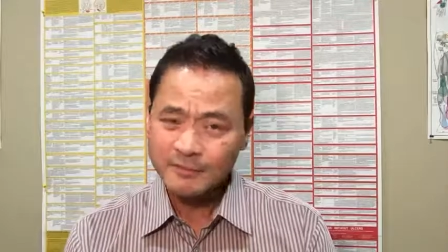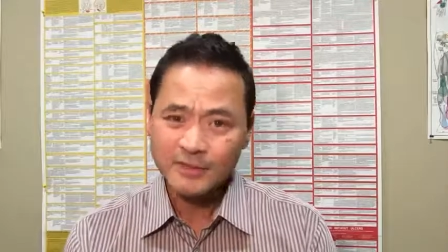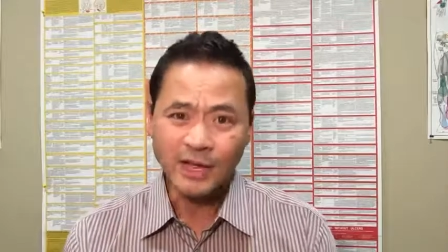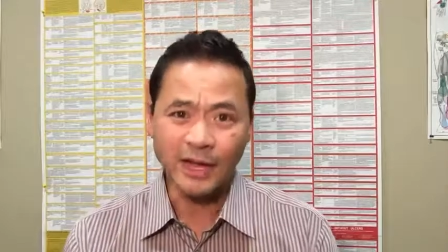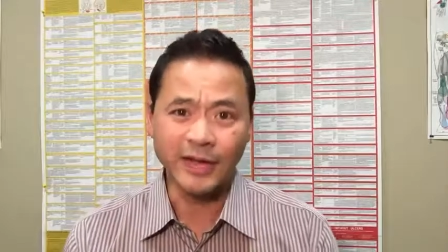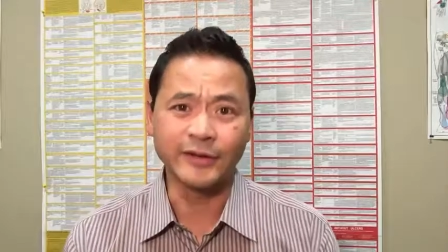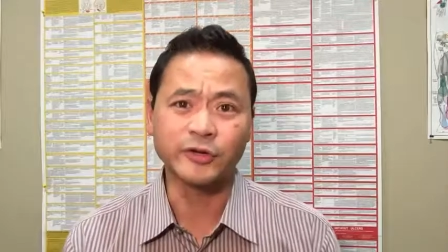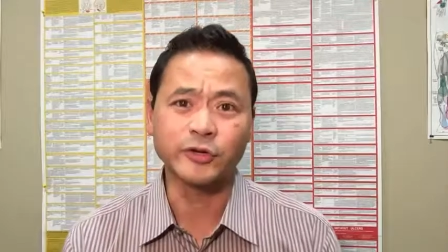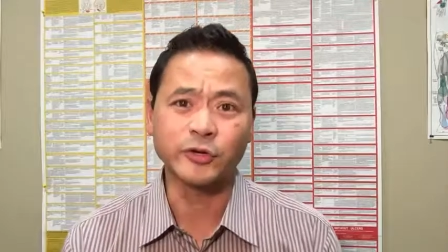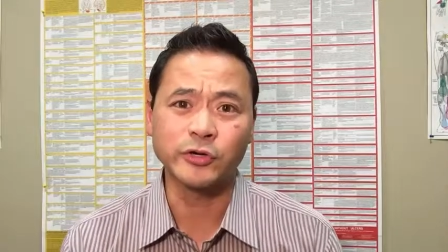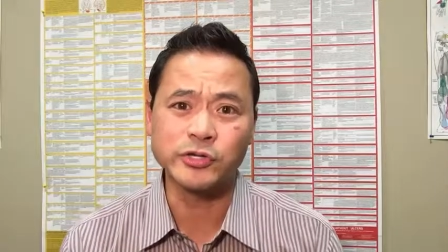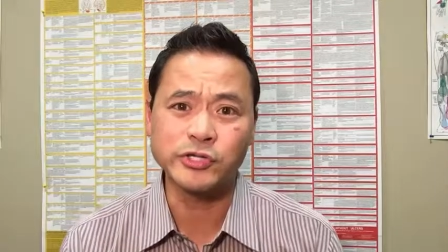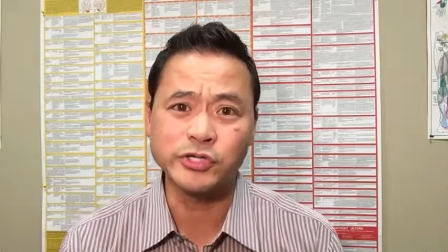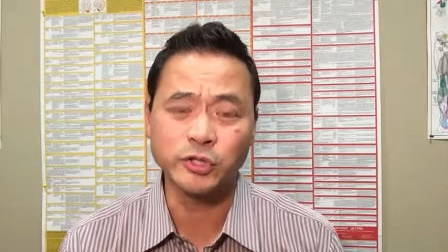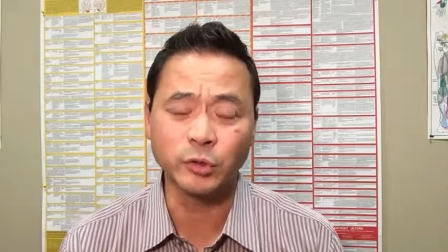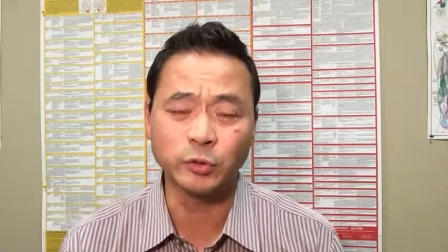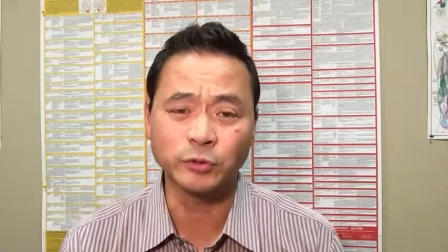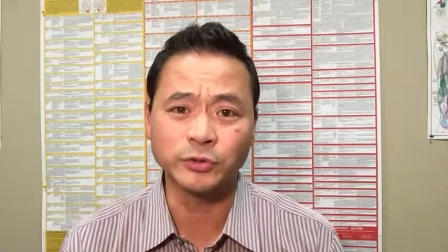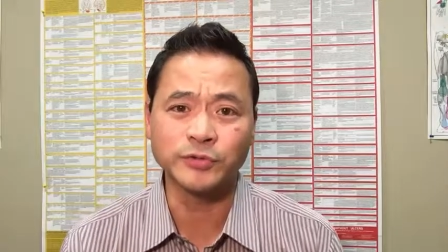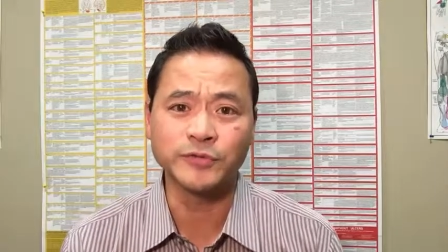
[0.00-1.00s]
I encourage
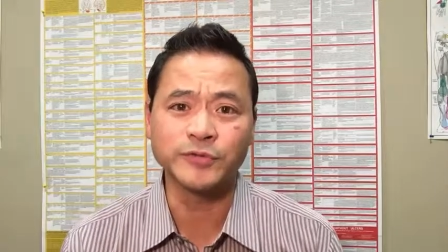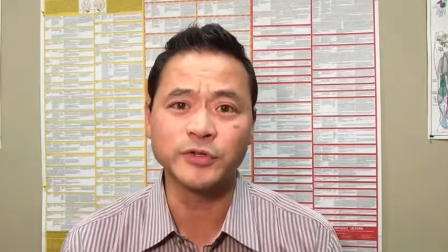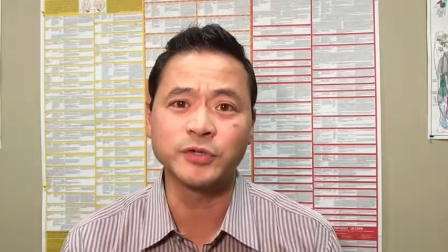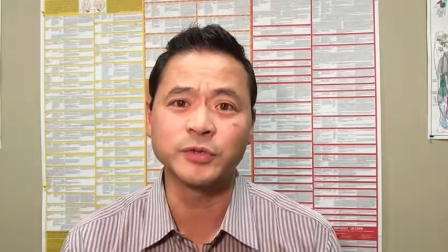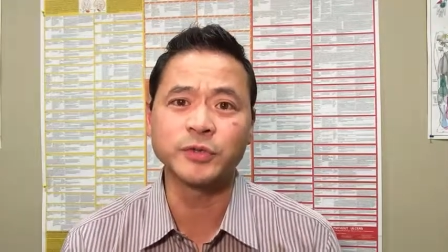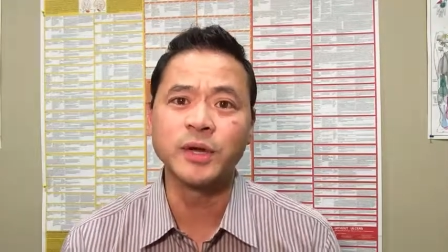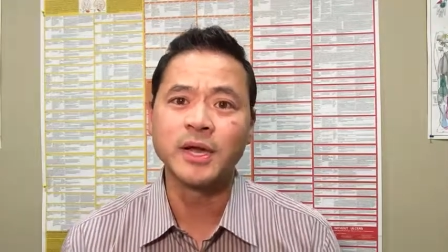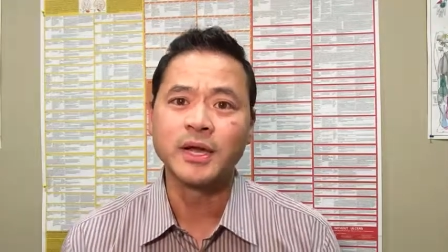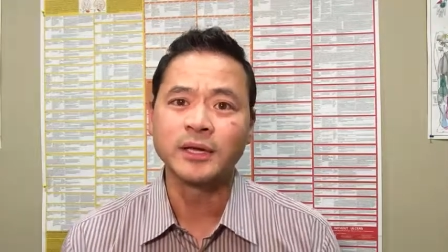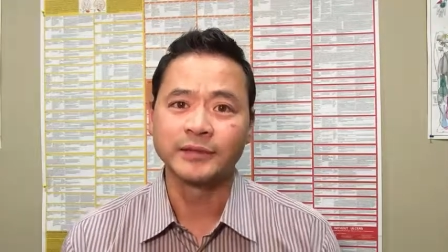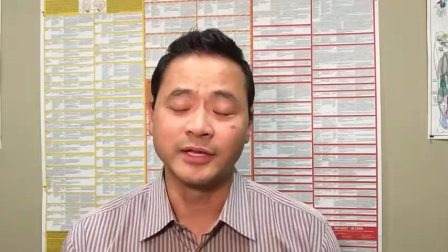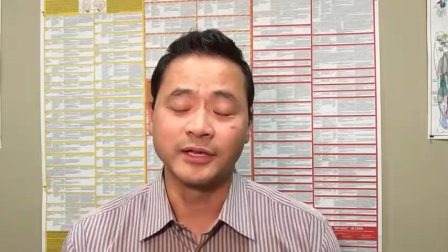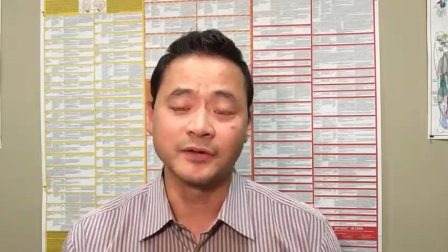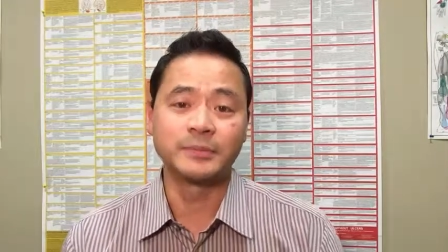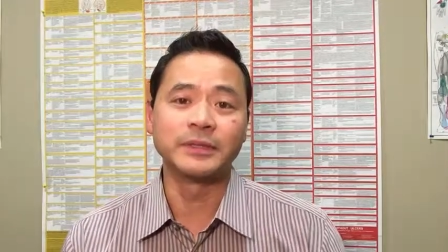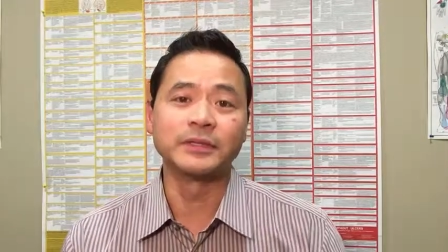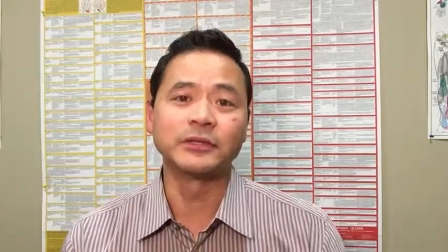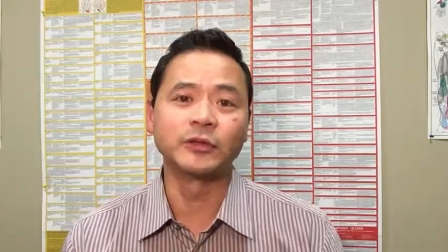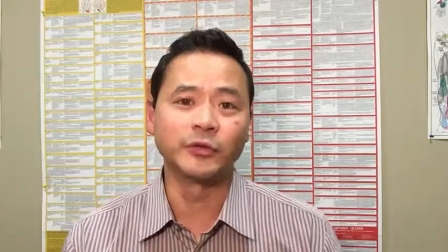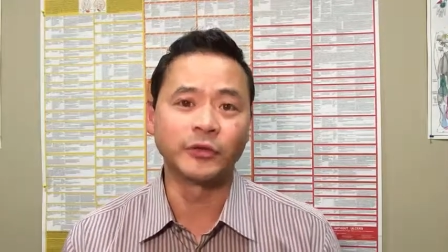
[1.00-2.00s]
those of you that have
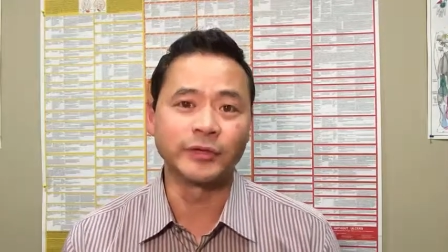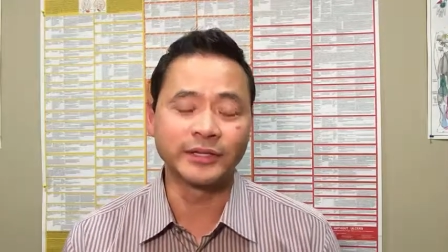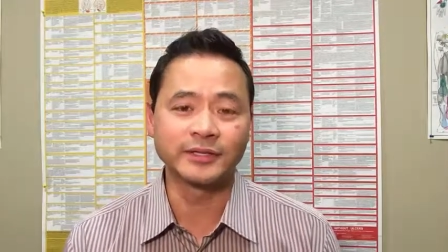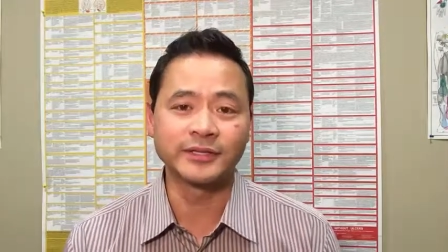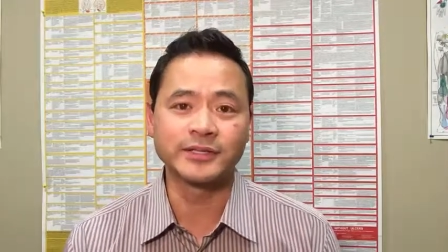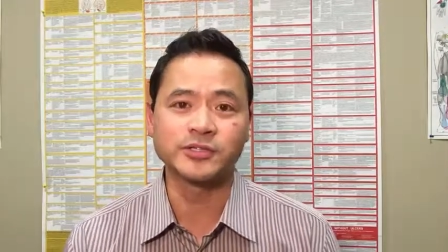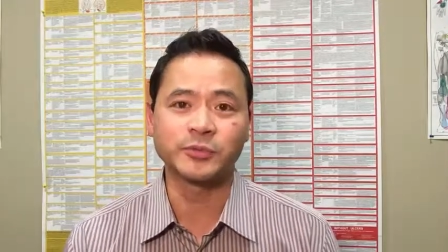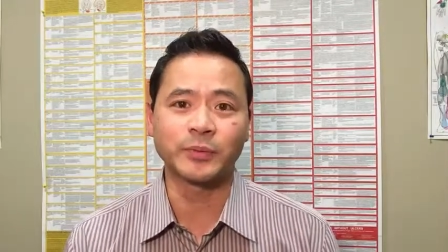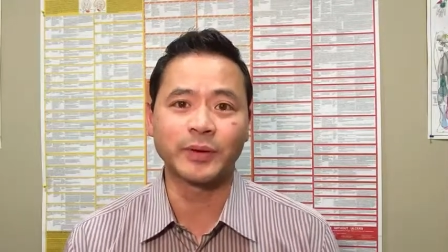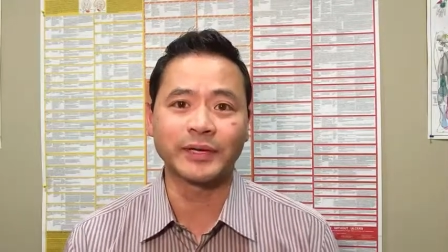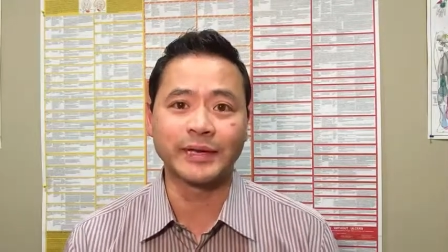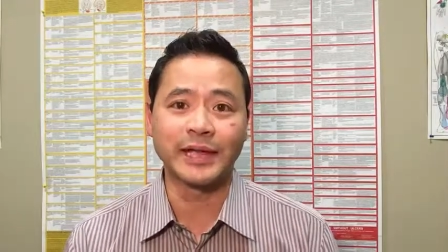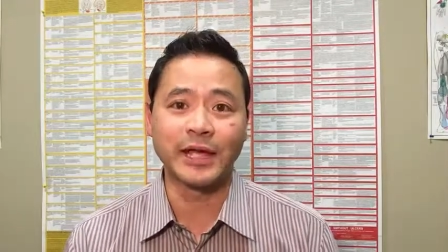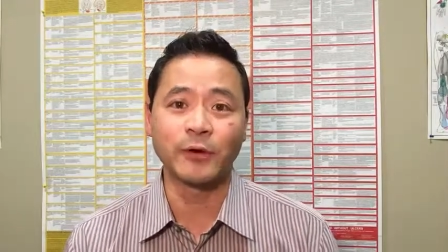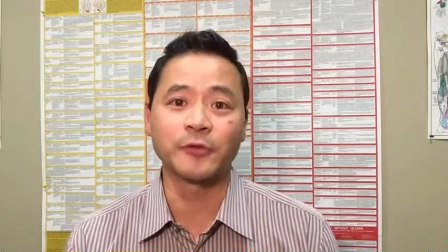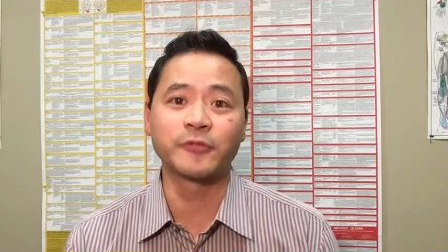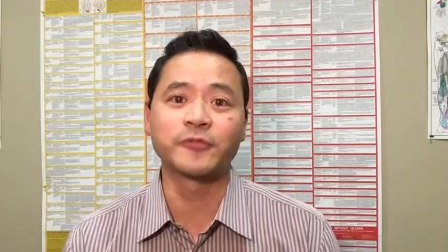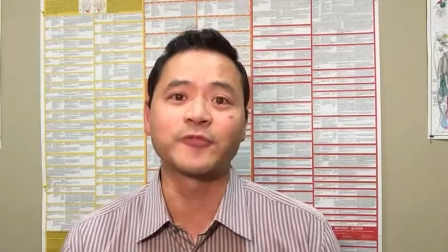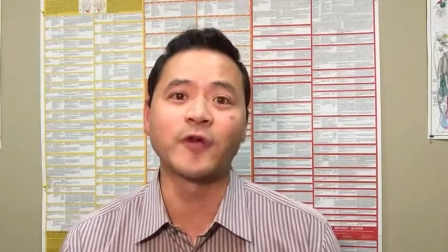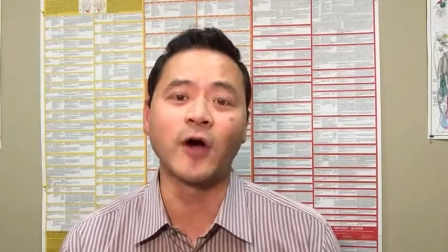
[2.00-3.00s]
been learning this right
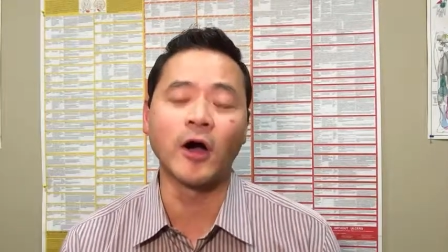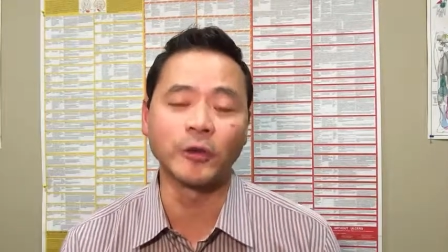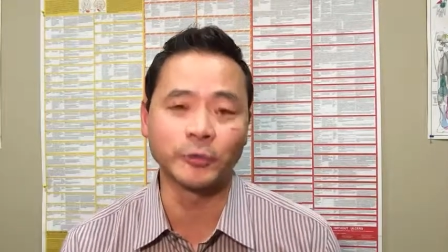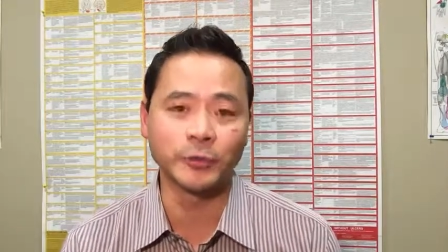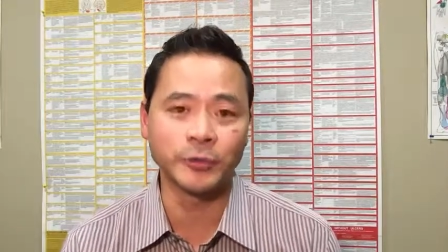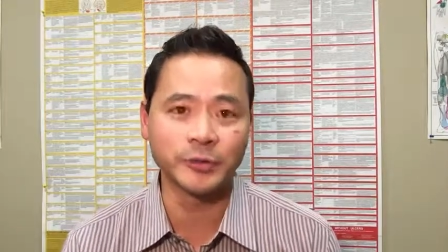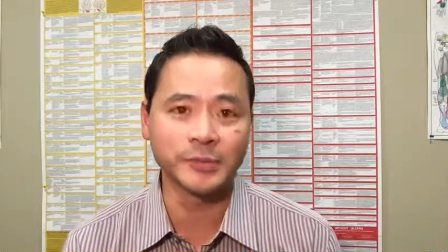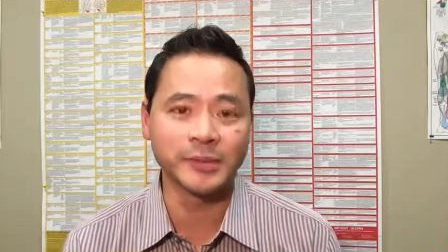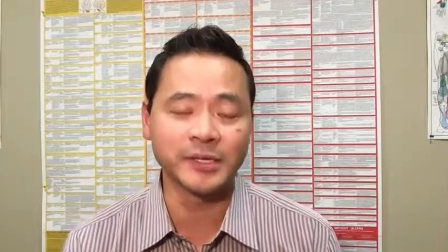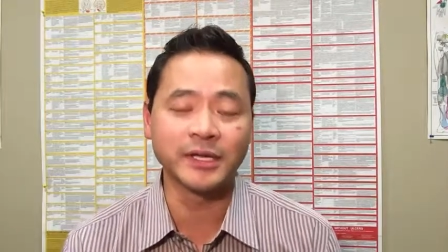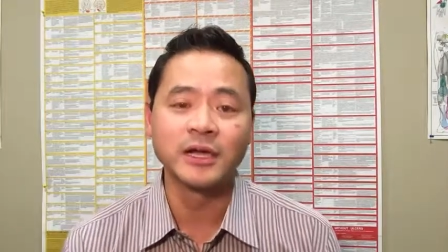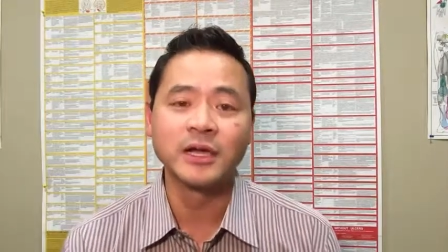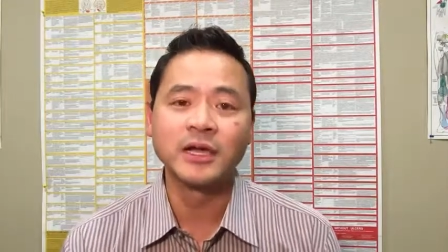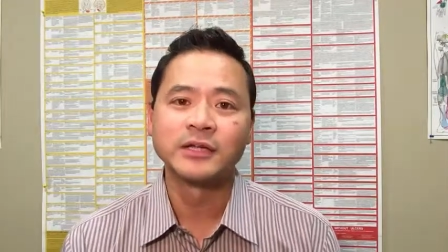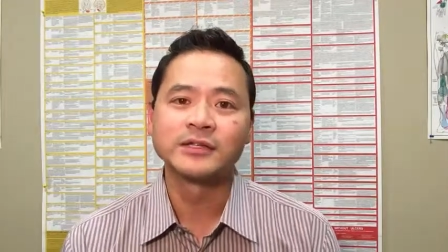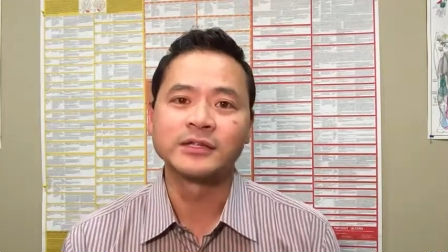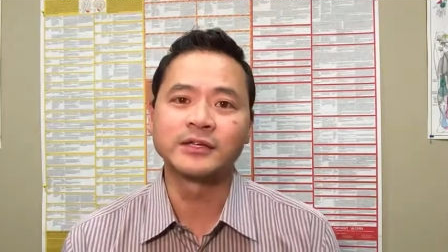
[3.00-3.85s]
now and following me